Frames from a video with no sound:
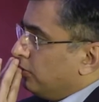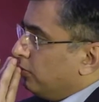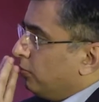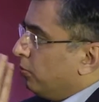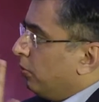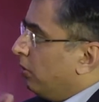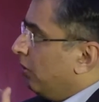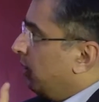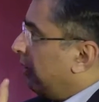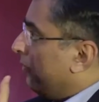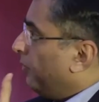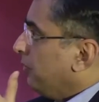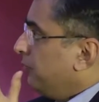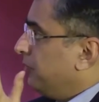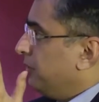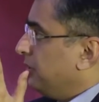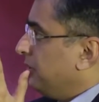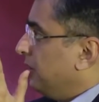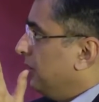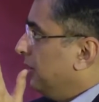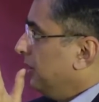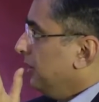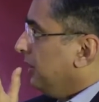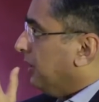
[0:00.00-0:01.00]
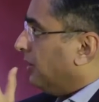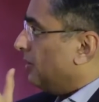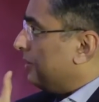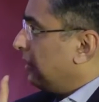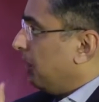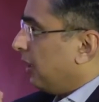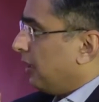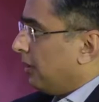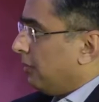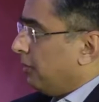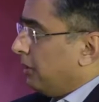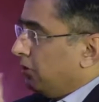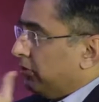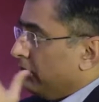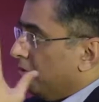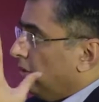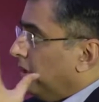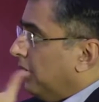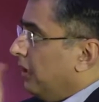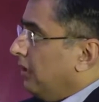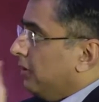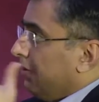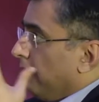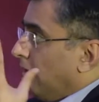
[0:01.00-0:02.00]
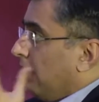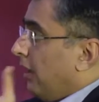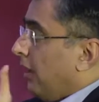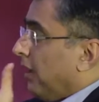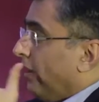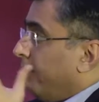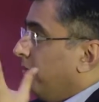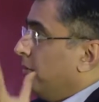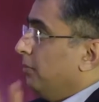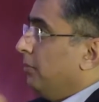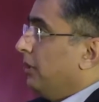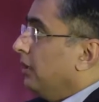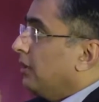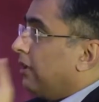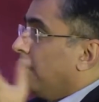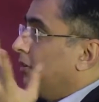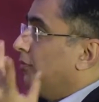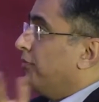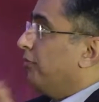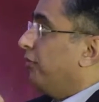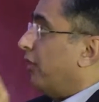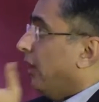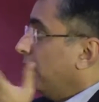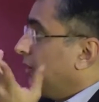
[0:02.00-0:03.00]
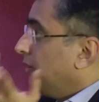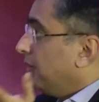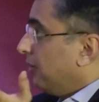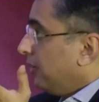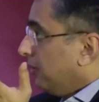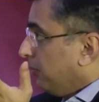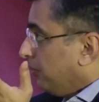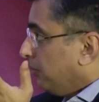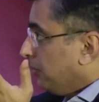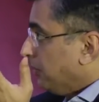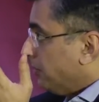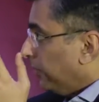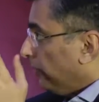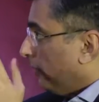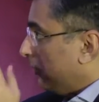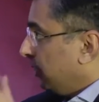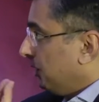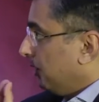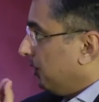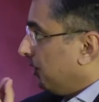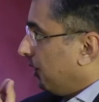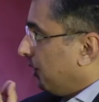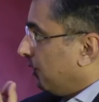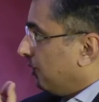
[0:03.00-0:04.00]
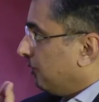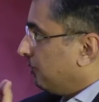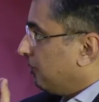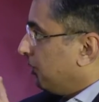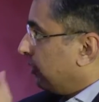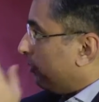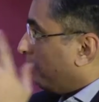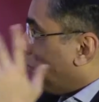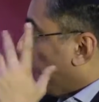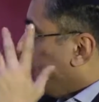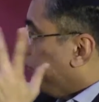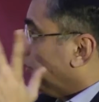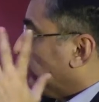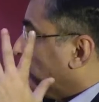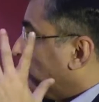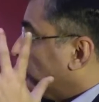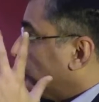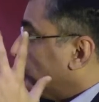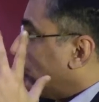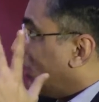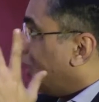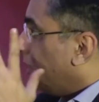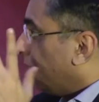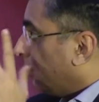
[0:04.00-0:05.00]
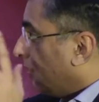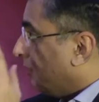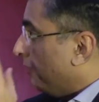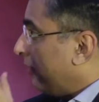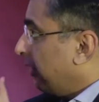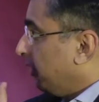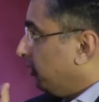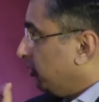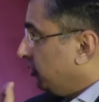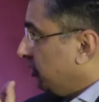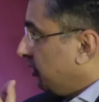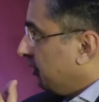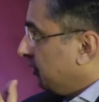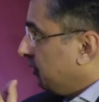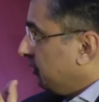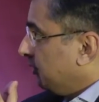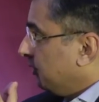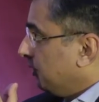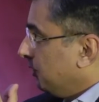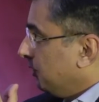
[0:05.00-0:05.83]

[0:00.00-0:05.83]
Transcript: Whatever facilitates that. I mean, today I haven't been confronted with something that says, wow, this is unconventional.